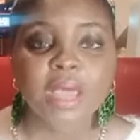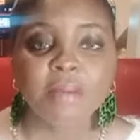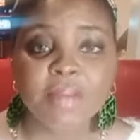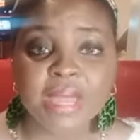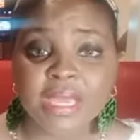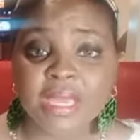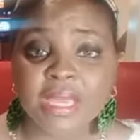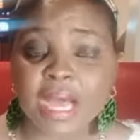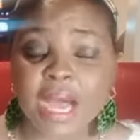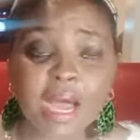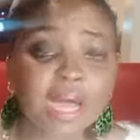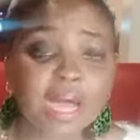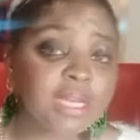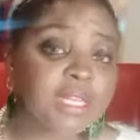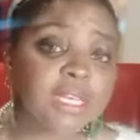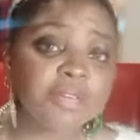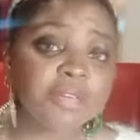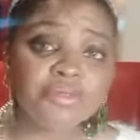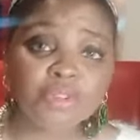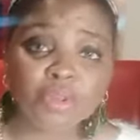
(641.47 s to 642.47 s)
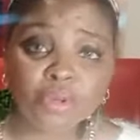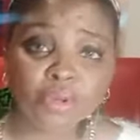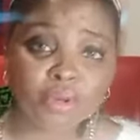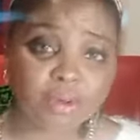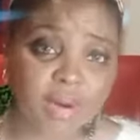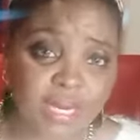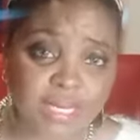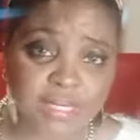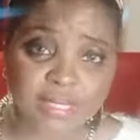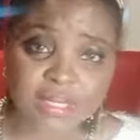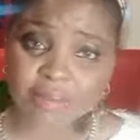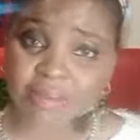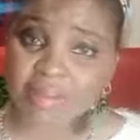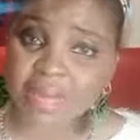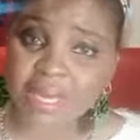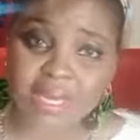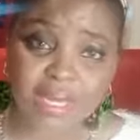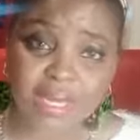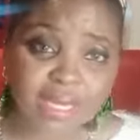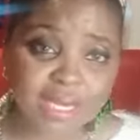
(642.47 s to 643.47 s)
May God give you grace and
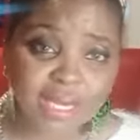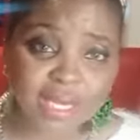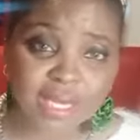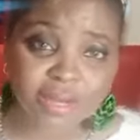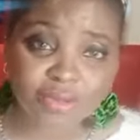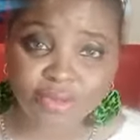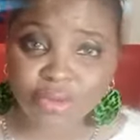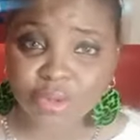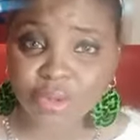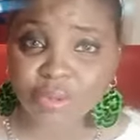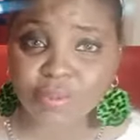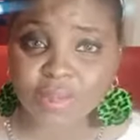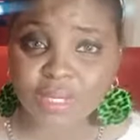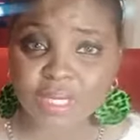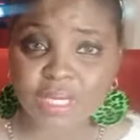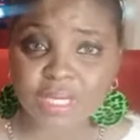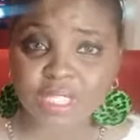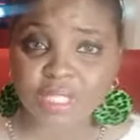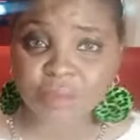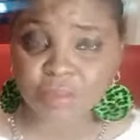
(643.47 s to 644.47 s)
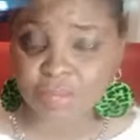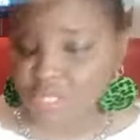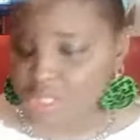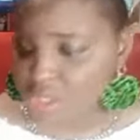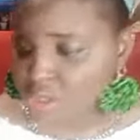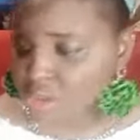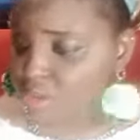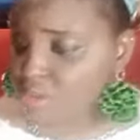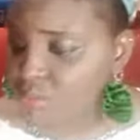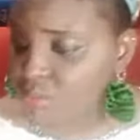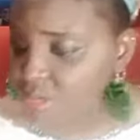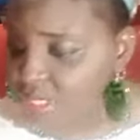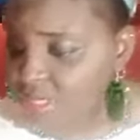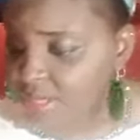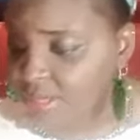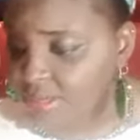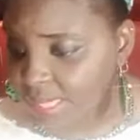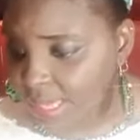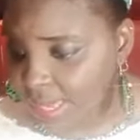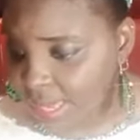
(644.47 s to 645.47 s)
may He give you peace. But did you
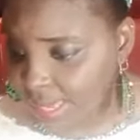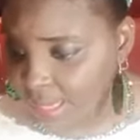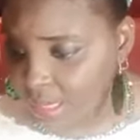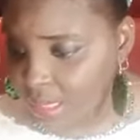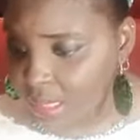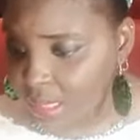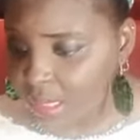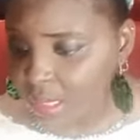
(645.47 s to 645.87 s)
read that?